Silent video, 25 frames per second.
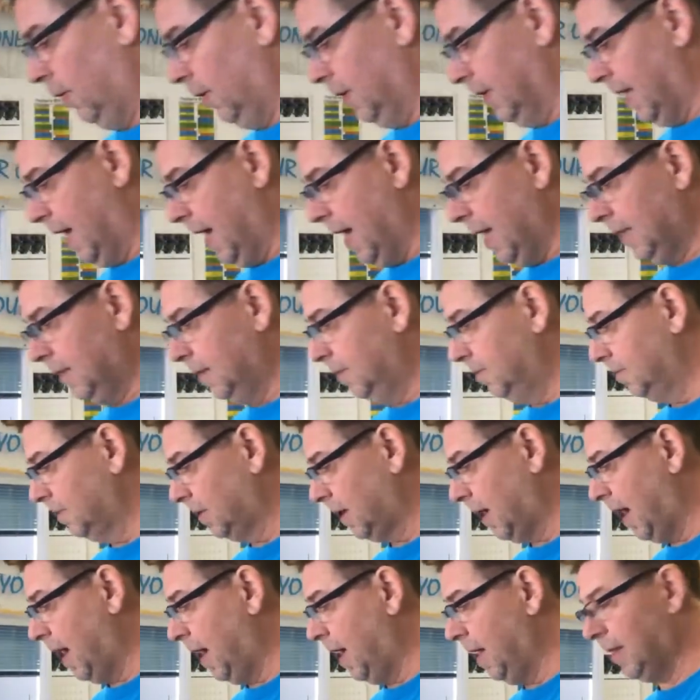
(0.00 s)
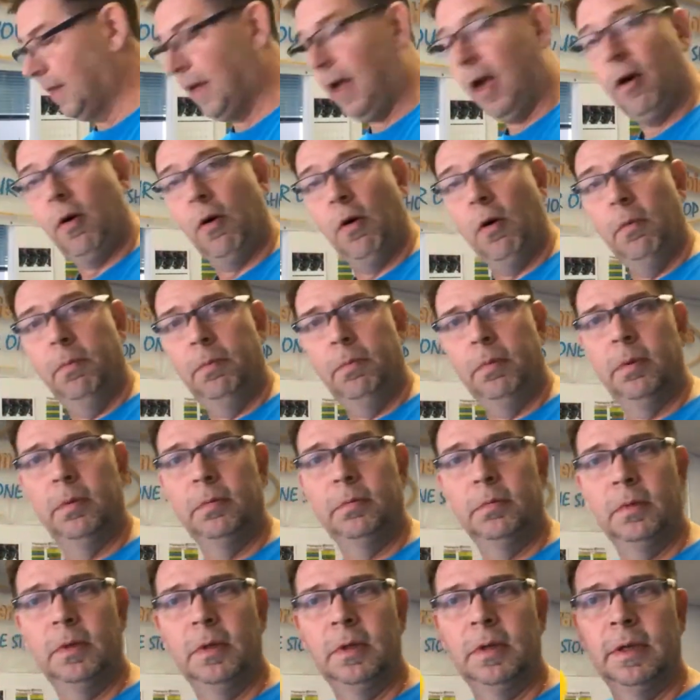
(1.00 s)
all that. Guys, I hope
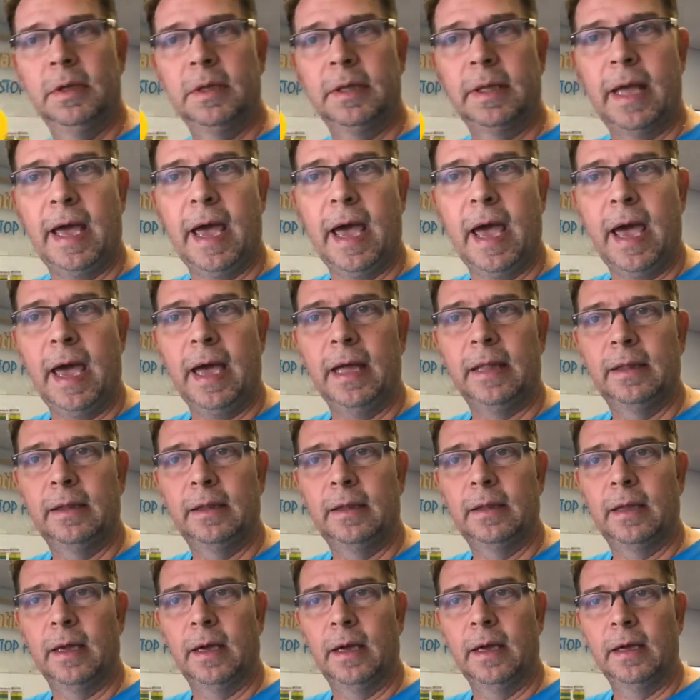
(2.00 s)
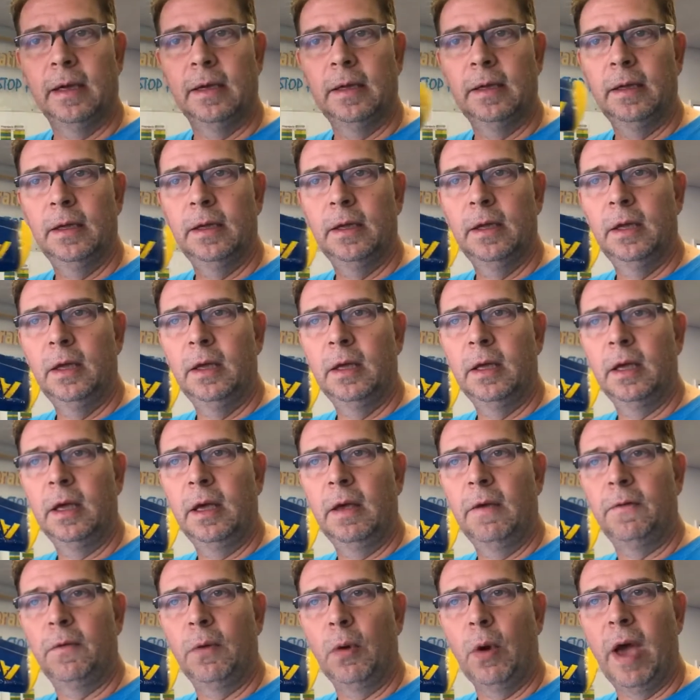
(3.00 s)
that uh,
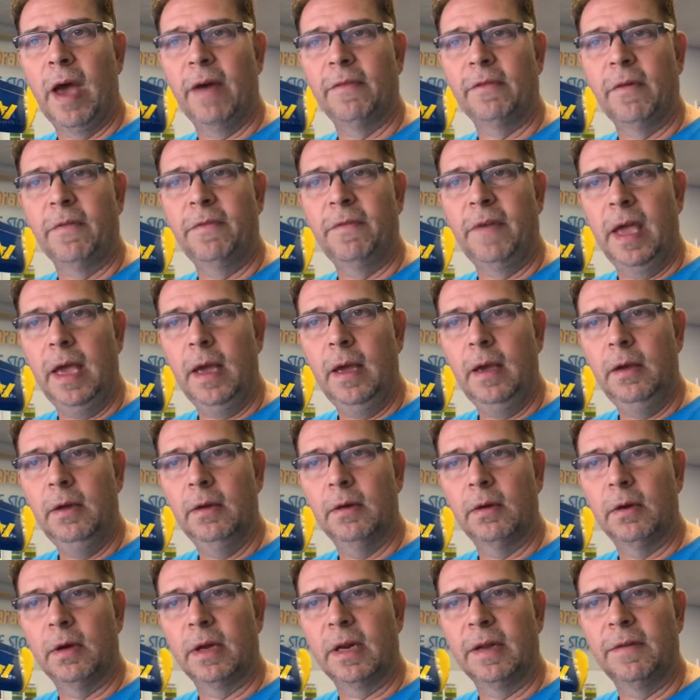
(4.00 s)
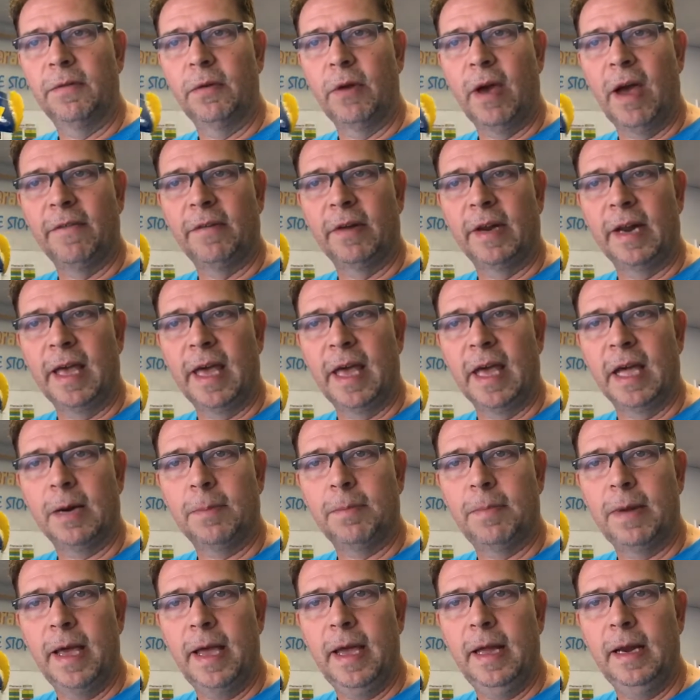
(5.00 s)
if you have a wing or if you have an
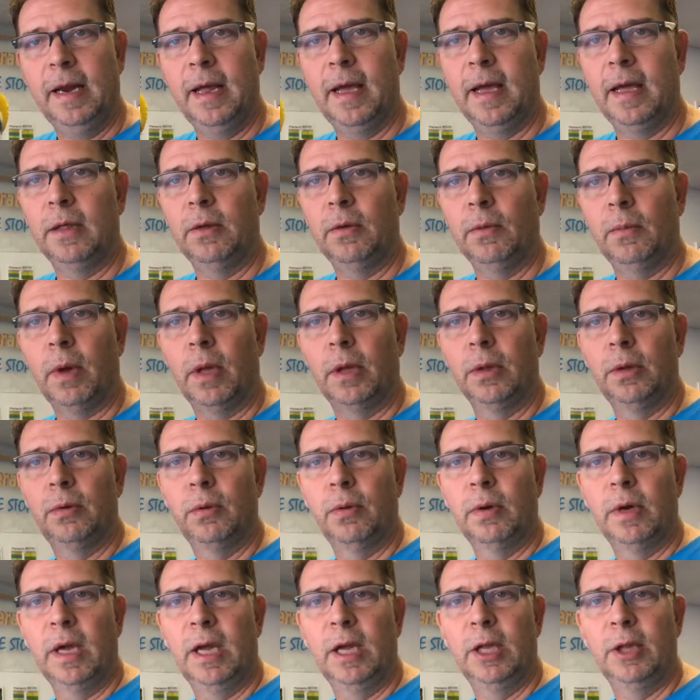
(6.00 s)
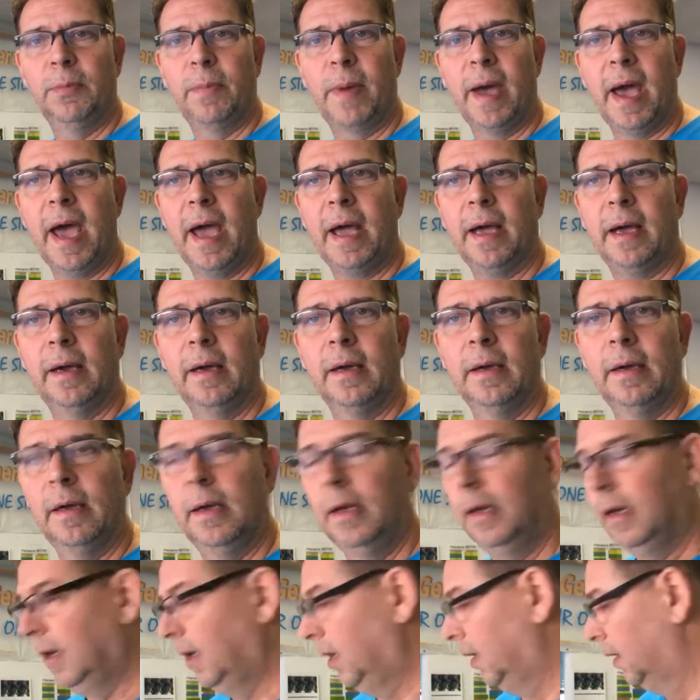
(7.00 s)
airplane and you want to read back
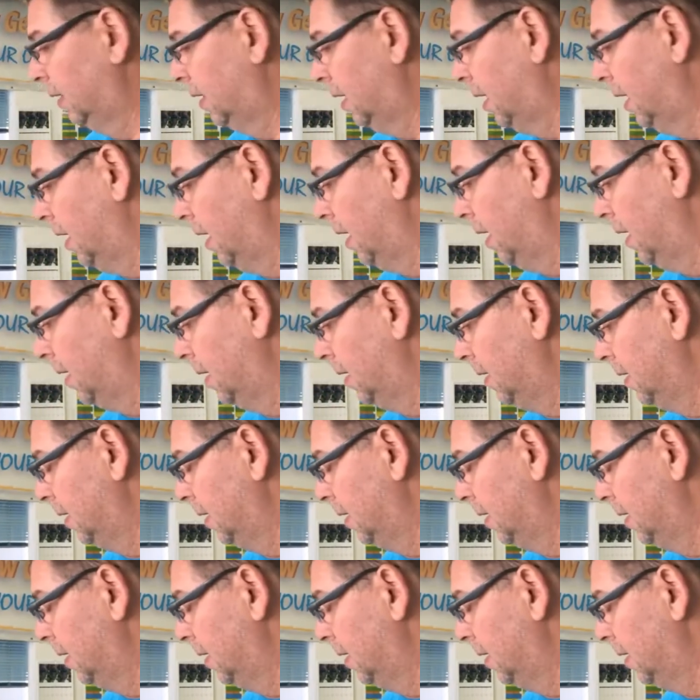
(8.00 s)
the